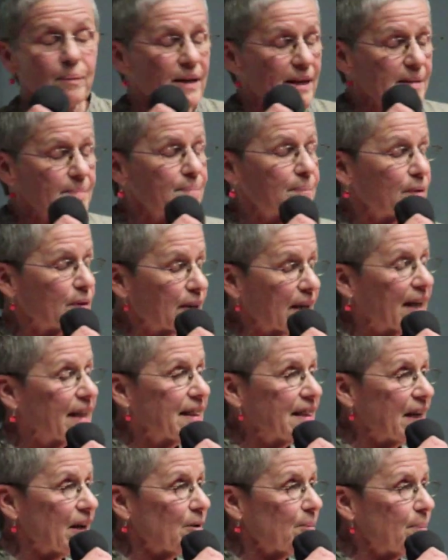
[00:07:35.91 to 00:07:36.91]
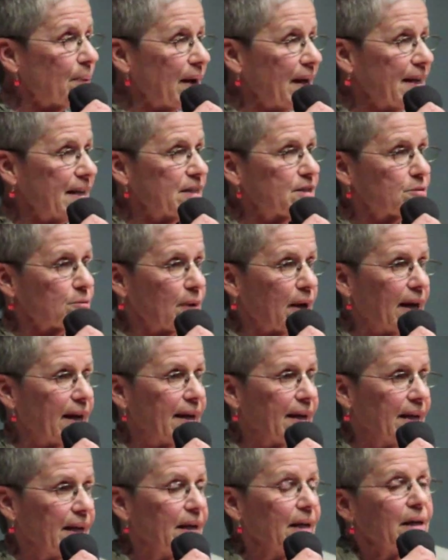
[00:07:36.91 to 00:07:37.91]
people get their bikes
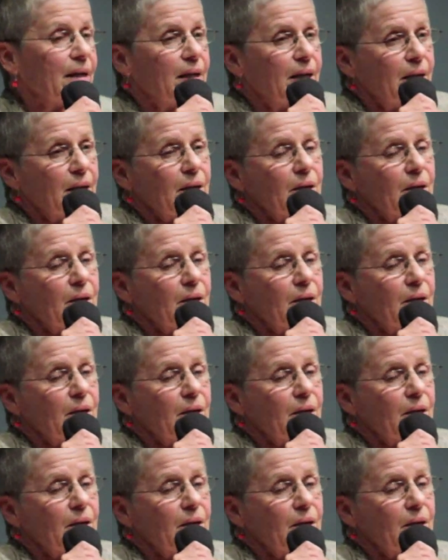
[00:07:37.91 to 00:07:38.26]
ready.